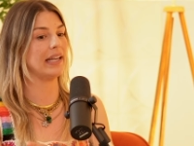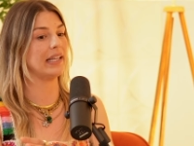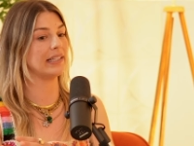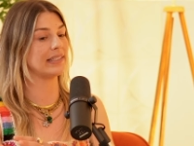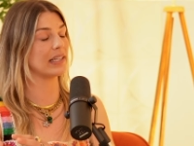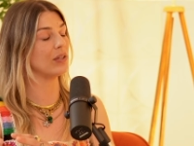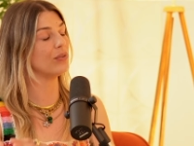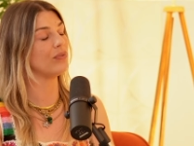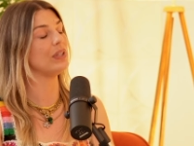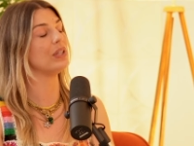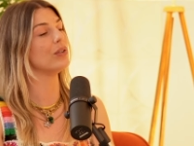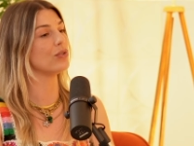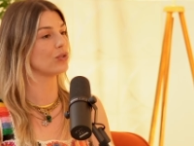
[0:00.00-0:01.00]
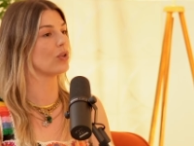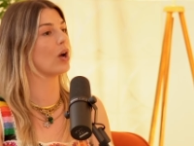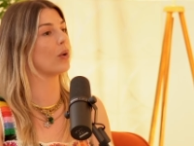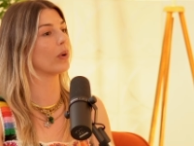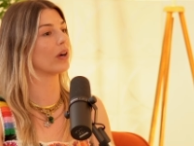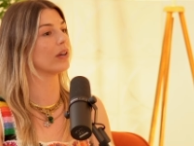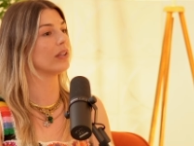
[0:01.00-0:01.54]
and it's going to feel
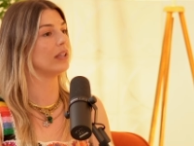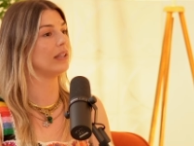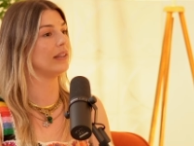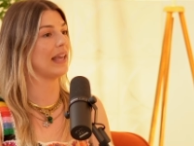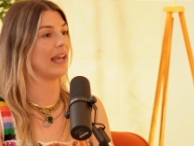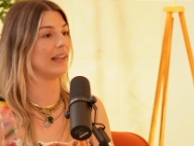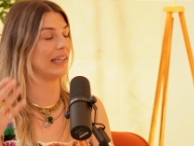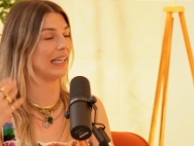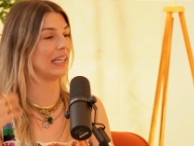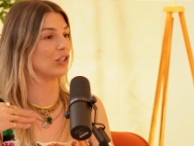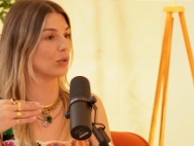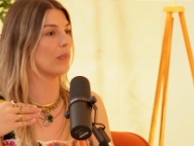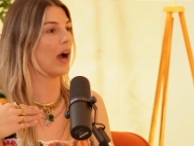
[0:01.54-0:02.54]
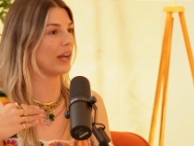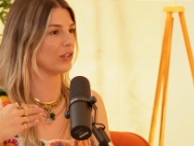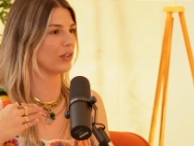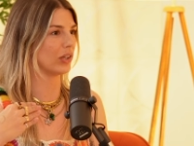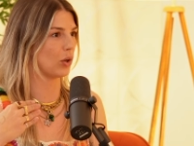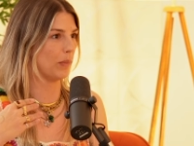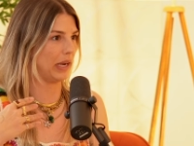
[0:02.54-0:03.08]
slower that like in your mind
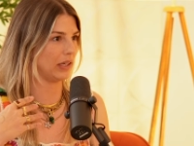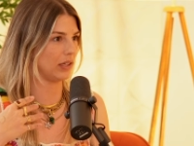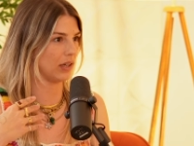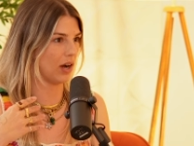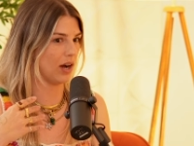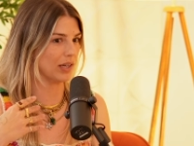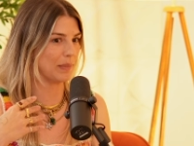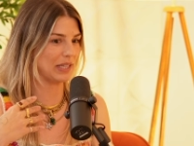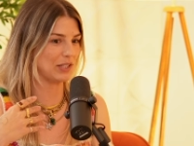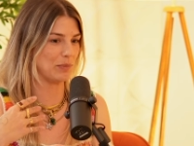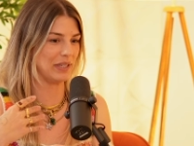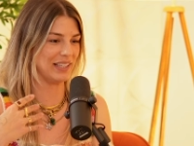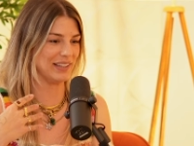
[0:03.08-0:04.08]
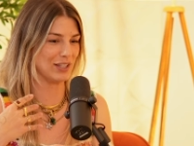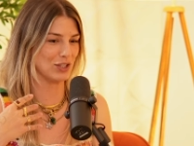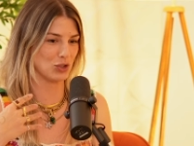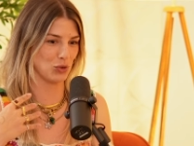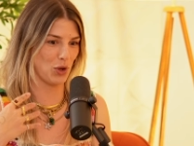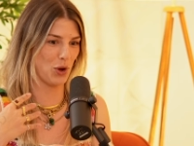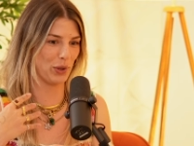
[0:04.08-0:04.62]
you're like oh my god am i speaking this
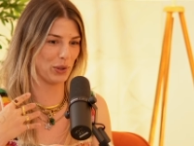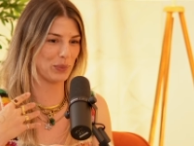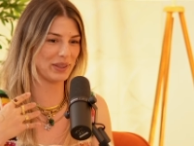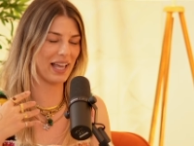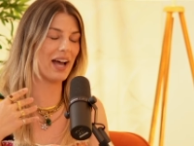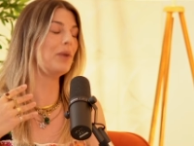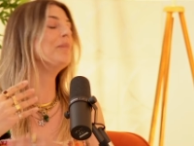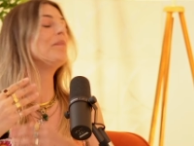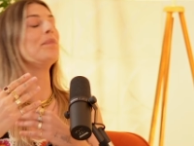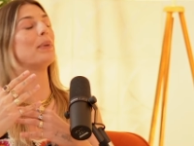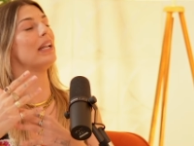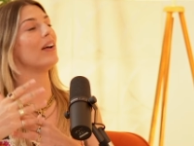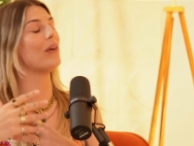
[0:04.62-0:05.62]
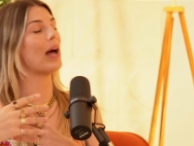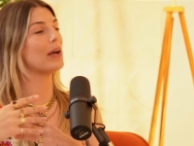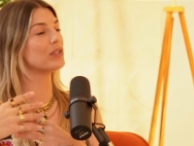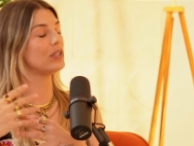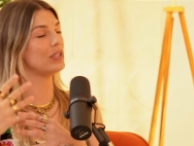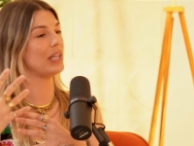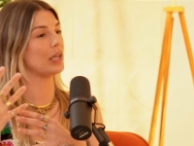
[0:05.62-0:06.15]
slow like what yeah. the hell but it
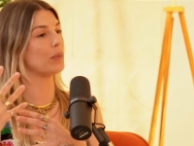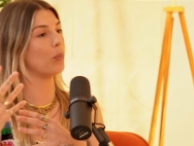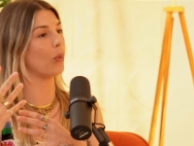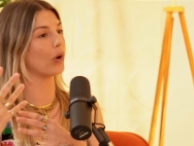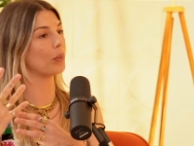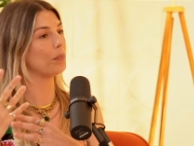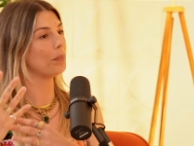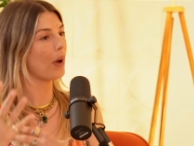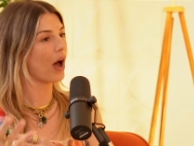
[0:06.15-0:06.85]
allows you to take more